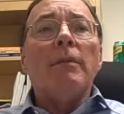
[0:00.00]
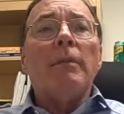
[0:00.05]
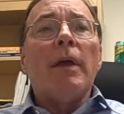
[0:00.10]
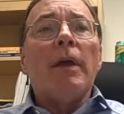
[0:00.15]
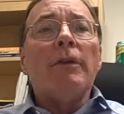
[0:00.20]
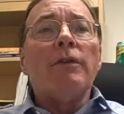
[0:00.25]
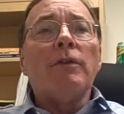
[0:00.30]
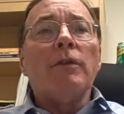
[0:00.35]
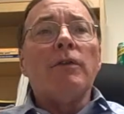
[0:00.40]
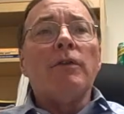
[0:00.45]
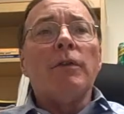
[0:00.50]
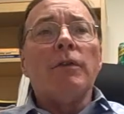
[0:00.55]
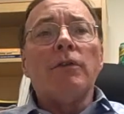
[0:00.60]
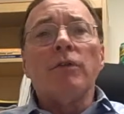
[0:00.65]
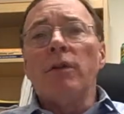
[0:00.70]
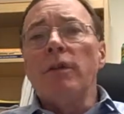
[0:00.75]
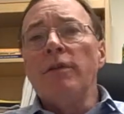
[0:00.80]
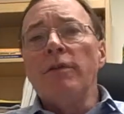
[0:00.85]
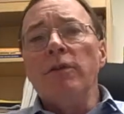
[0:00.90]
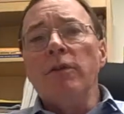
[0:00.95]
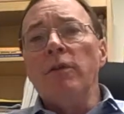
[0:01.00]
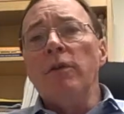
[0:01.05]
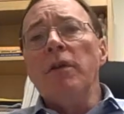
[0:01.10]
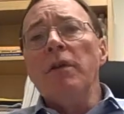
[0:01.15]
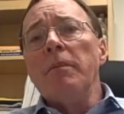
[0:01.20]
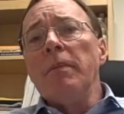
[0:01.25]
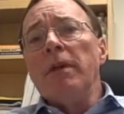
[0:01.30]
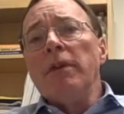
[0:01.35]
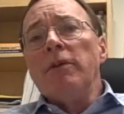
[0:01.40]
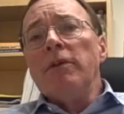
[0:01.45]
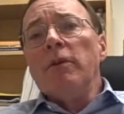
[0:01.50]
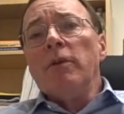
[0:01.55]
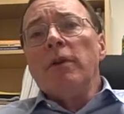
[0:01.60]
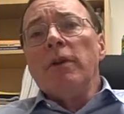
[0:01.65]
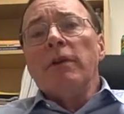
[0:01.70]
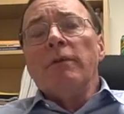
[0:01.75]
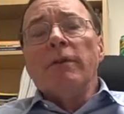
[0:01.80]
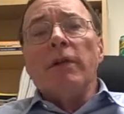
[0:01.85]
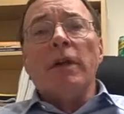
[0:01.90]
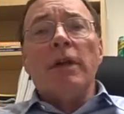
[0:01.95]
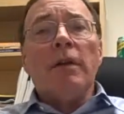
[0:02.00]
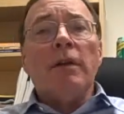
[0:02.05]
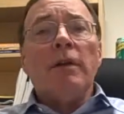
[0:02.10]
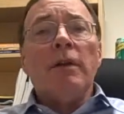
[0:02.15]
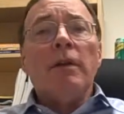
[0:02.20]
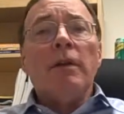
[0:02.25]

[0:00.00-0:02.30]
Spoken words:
basis, you sort of do them intuitively.